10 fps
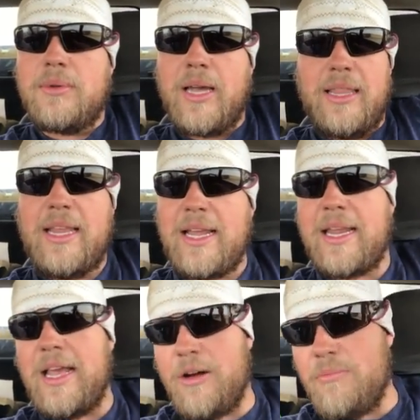And then I
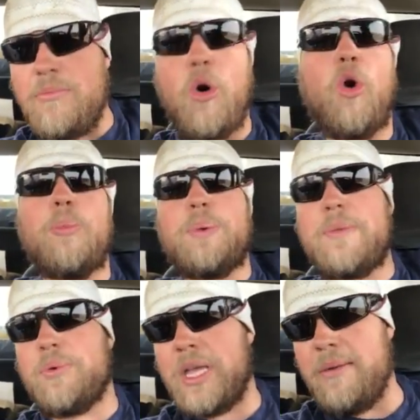can help more
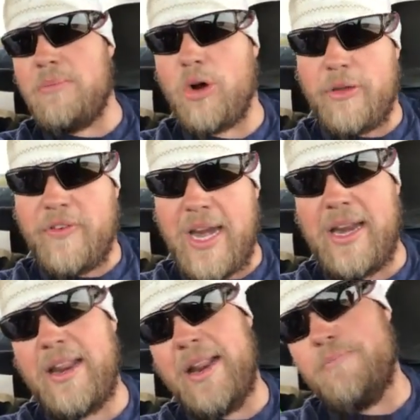people get
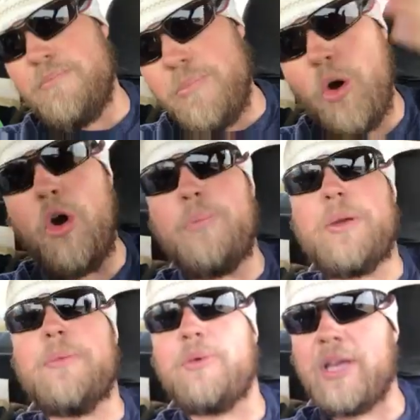motivated and more
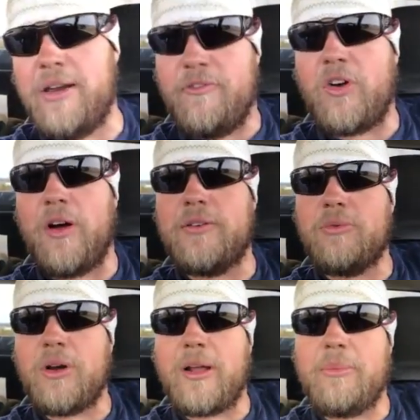people get involved in
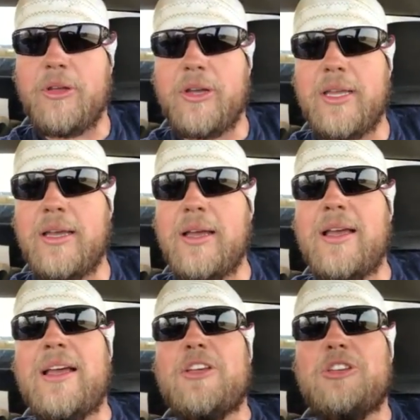what I'm doing.
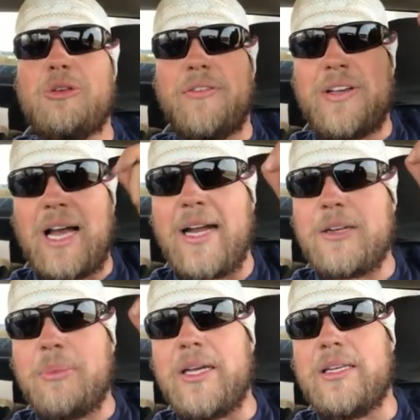You have got
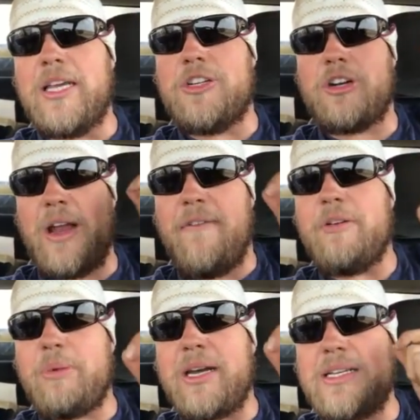to be a teacher.
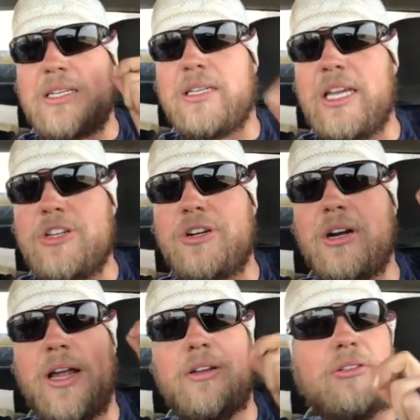Everybody is a teacher.
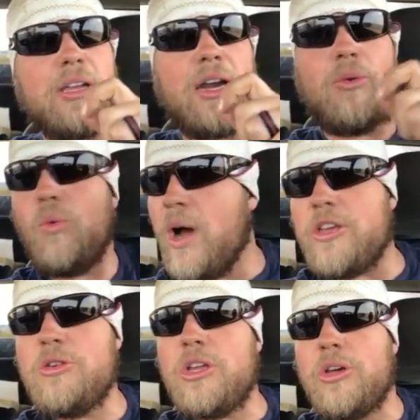I don't care what
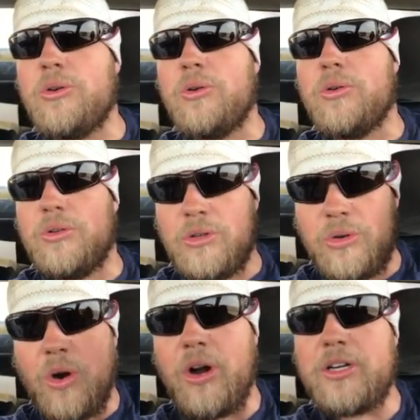you do.
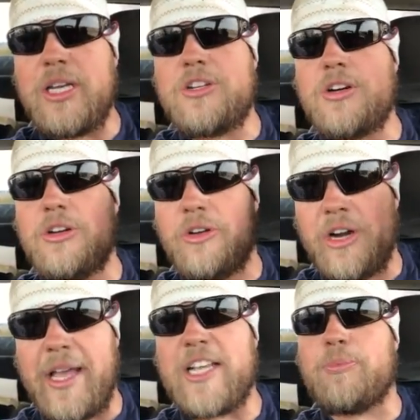You are a teacher. You are
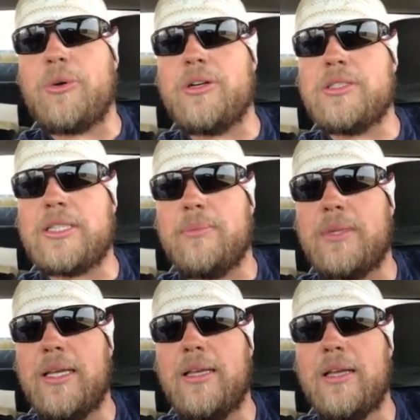an expert in
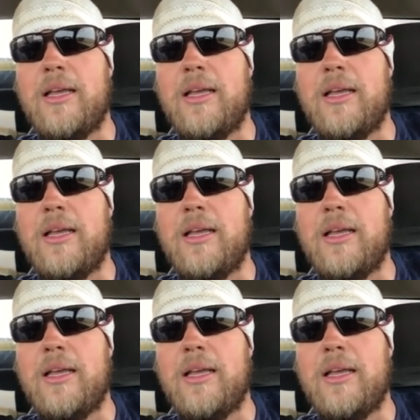something.